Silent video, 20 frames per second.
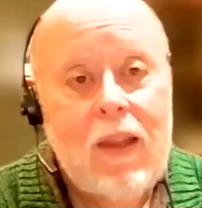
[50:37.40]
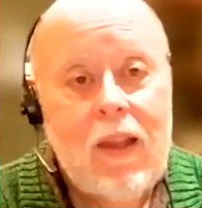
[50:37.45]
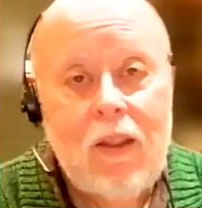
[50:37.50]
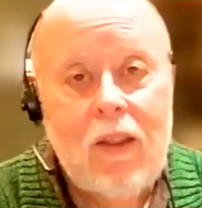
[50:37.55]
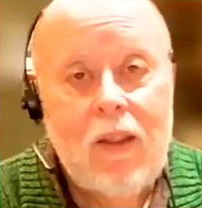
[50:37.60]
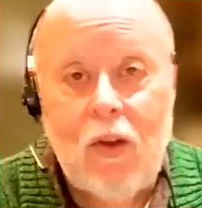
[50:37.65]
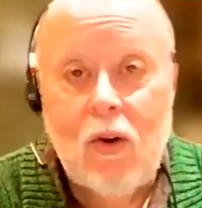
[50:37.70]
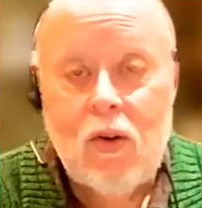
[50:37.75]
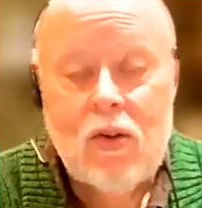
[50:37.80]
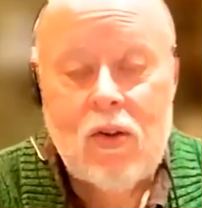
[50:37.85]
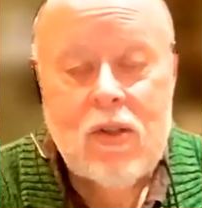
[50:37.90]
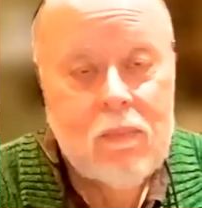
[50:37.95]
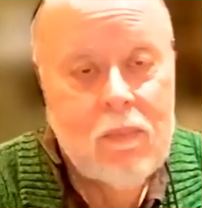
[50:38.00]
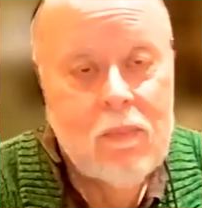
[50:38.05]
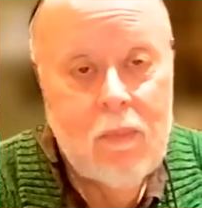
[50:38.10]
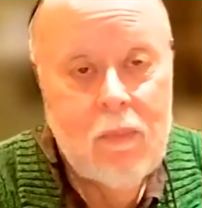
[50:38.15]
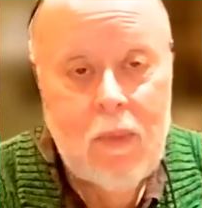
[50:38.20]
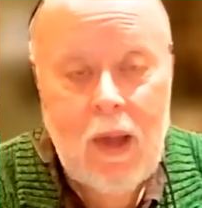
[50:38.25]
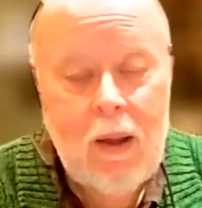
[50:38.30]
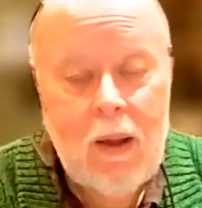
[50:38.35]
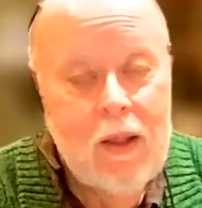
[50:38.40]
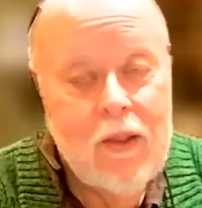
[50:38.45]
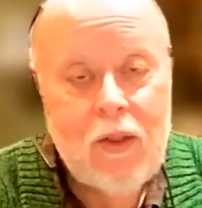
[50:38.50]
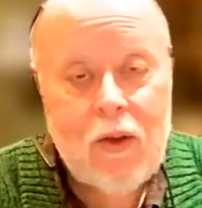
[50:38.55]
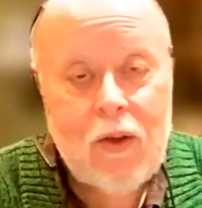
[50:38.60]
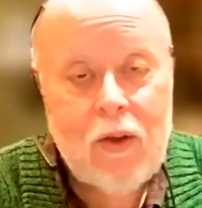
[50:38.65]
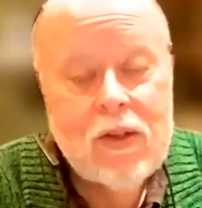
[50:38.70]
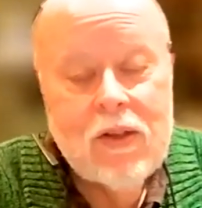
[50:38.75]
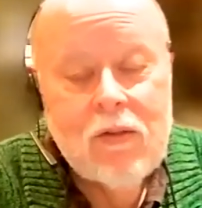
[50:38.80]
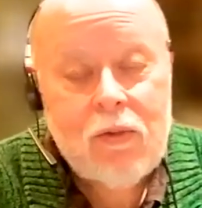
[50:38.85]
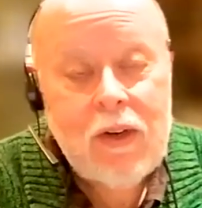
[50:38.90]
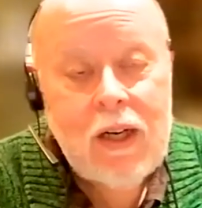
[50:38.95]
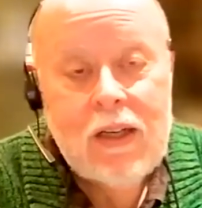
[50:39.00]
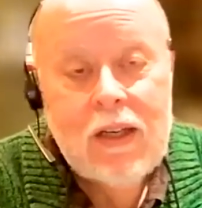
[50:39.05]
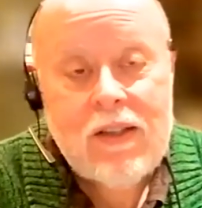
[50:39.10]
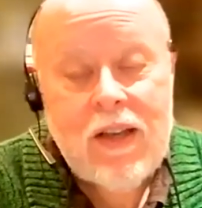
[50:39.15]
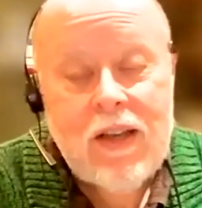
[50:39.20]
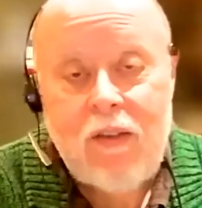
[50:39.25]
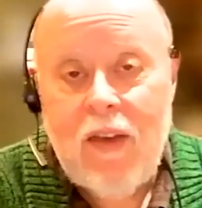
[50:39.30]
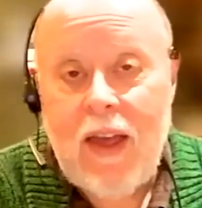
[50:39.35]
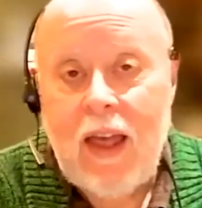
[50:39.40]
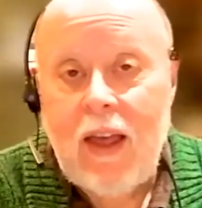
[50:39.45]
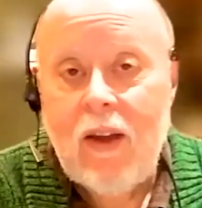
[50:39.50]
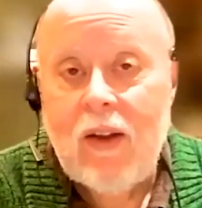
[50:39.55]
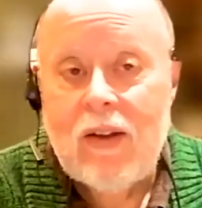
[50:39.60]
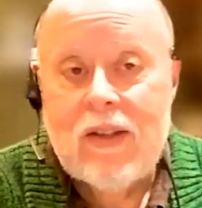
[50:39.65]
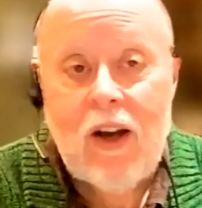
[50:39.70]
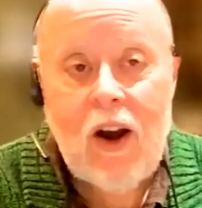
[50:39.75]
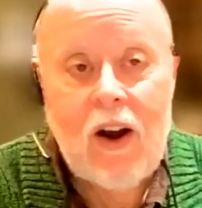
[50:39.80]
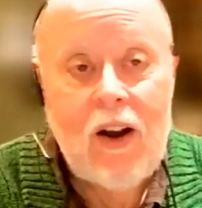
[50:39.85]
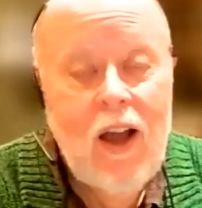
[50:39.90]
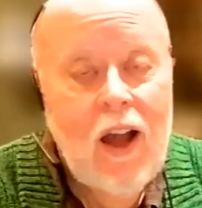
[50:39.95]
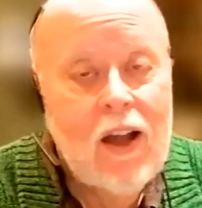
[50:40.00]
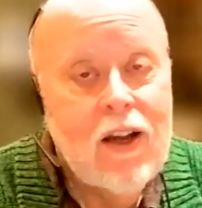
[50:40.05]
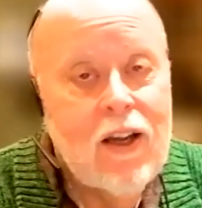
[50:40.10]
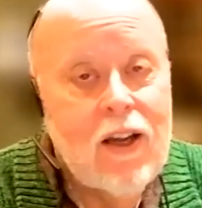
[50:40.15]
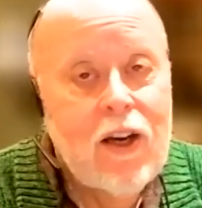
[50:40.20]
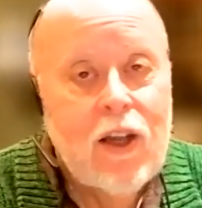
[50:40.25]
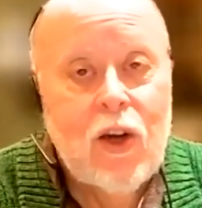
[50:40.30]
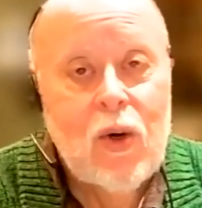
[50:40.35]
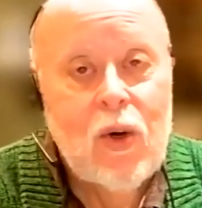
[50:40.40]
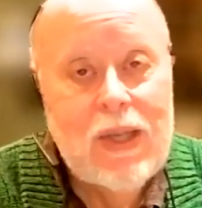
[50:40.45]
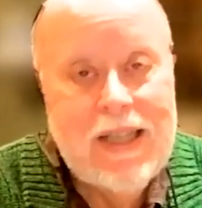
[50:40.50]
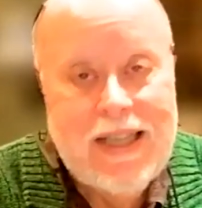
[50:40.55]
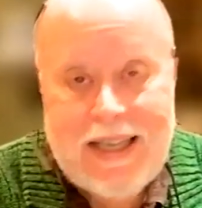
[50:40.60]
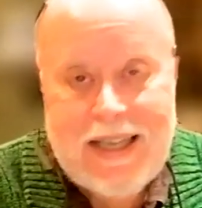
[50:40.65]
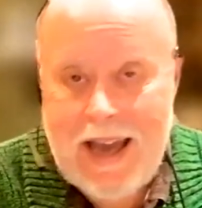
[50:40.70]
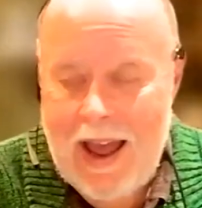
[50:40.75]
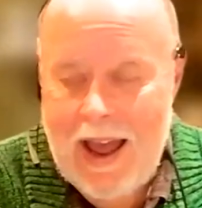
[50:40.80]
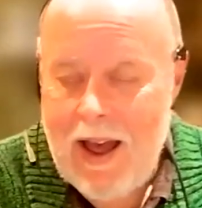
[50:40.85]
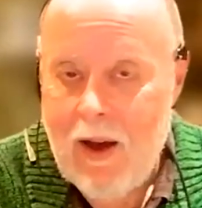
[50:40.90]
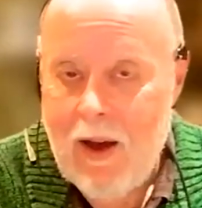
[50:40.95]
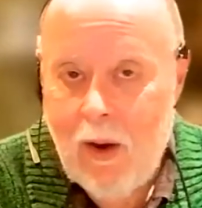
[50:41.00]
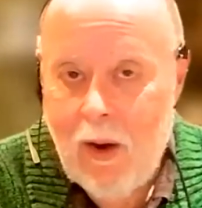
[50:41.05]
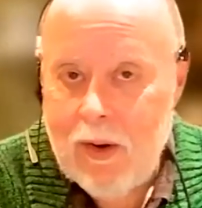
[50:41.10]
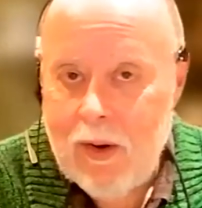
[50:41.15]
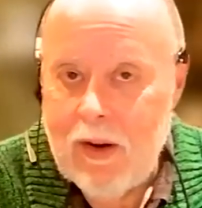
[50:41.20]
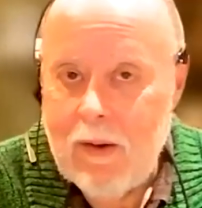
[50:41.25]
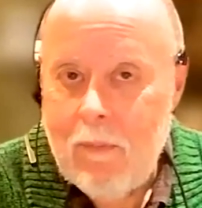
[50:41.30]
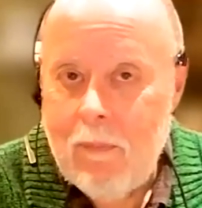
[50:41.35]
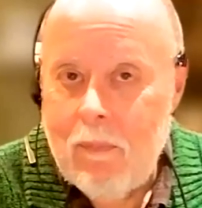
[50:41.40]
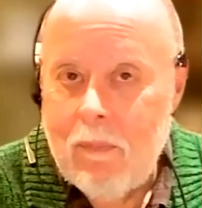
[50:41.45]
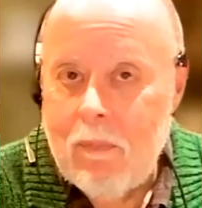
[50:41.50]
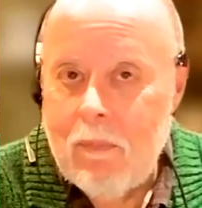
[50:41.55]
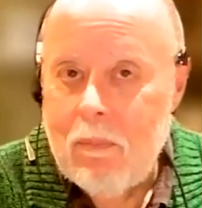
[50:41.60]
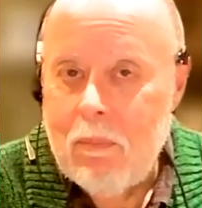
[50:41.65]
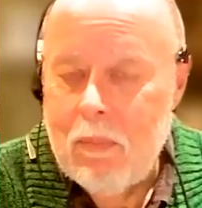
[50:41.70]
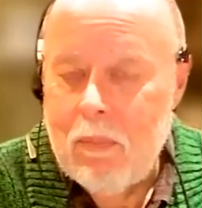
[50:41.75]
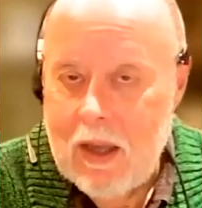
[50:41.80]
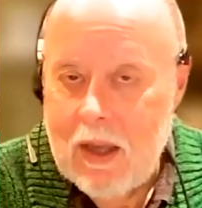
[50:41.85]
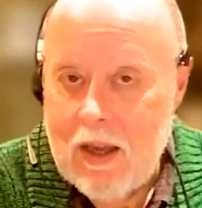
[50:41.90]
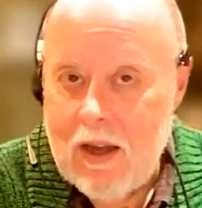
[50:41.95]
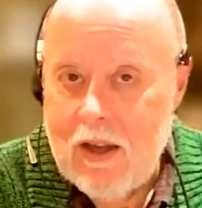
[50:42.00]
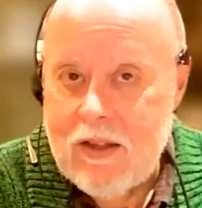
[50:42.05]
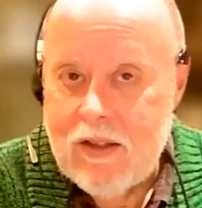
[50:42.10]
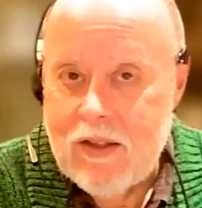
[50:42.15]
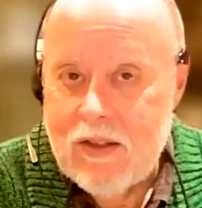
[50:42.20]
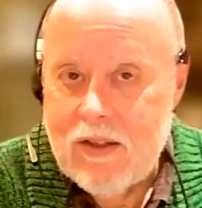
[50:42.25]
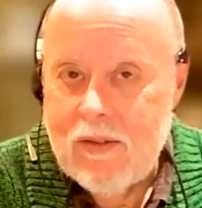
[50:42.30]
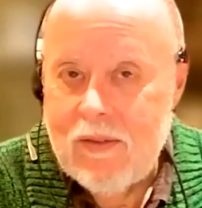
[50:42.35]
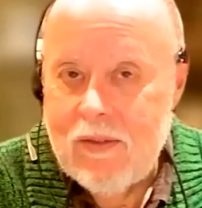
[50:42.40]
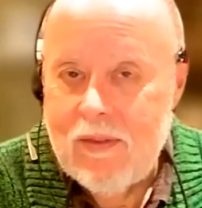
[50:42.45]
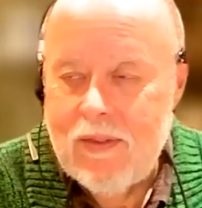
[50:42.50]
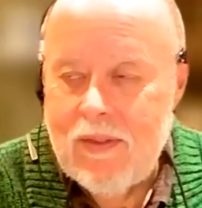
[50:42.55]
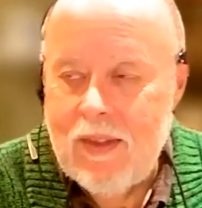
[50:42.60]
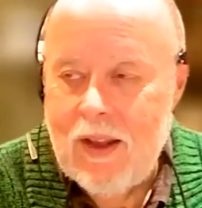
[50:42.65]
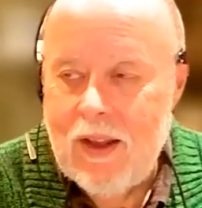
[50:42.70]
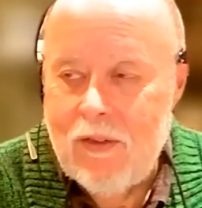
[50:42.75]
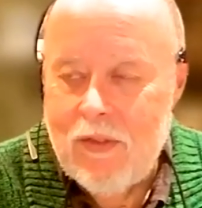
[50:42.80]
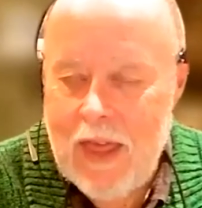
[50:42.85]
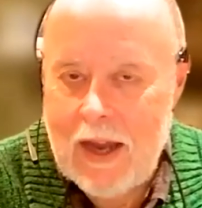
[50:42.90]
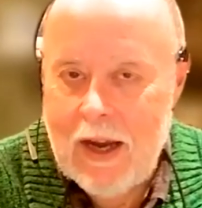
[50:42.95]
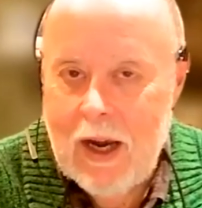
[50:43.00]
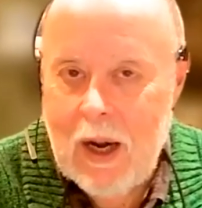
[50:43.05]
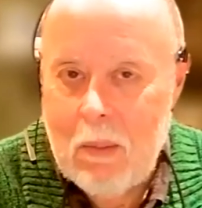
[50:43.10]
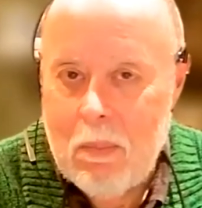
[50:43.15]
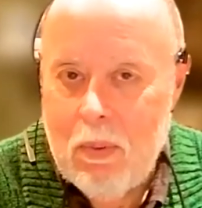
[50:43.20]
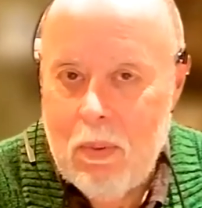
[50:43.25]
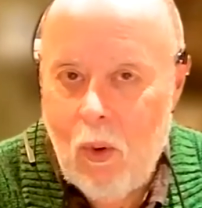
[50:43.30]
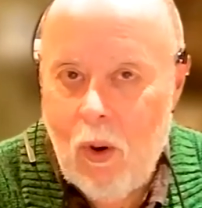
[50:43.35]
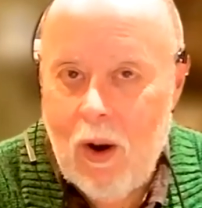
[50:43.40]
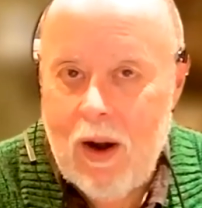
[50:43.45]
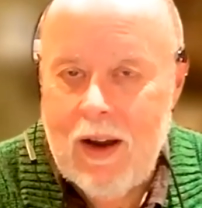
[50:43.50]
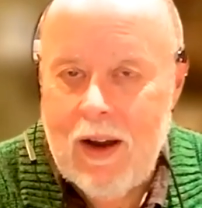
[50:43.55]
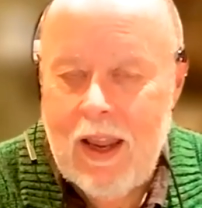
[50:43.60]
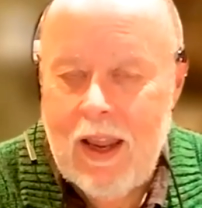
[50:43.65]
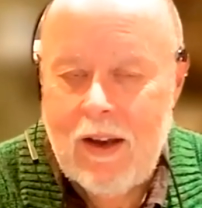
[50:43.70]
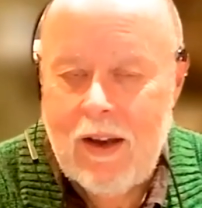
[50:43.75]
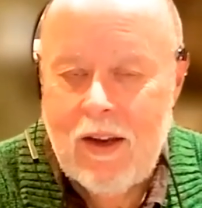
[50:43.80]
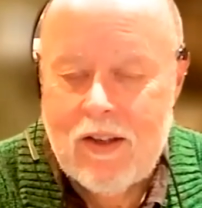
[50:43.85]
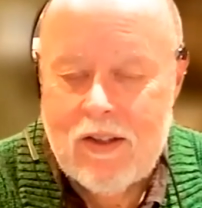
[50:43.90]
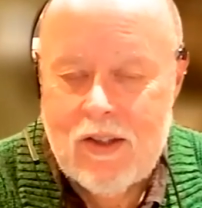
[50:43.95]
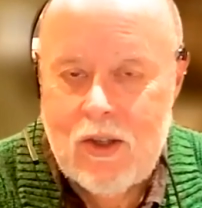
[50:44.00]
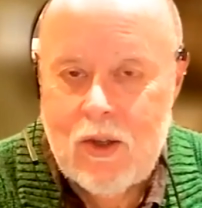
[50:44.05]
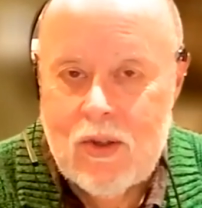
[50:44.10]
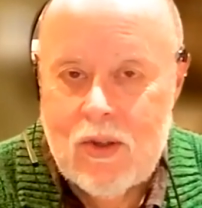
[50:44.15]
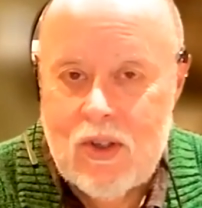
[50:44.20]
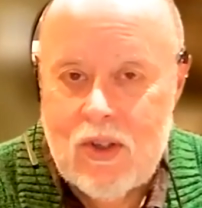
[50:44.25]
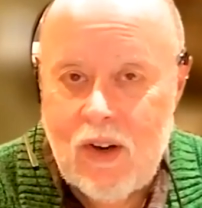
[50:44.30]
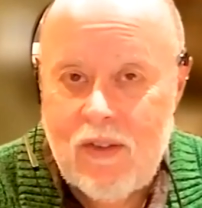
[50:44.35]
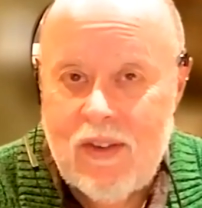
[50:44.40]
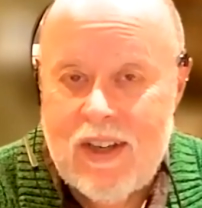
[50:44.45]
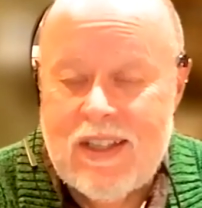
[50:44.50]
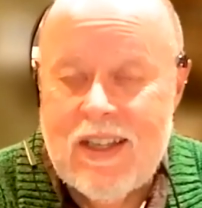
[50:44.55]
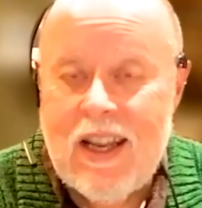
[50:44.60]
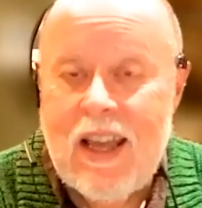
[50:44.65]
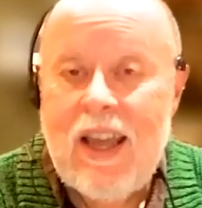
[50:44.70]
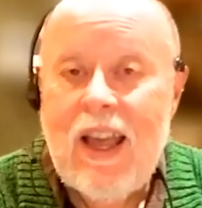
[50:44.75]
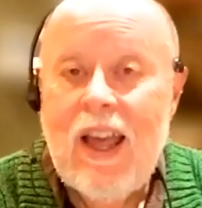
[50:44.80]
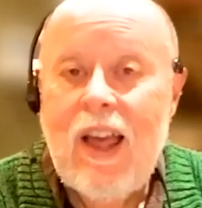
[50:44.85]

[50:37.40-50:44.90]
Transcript: those uh, those real estate values are not going to go down because of that airport and its new service.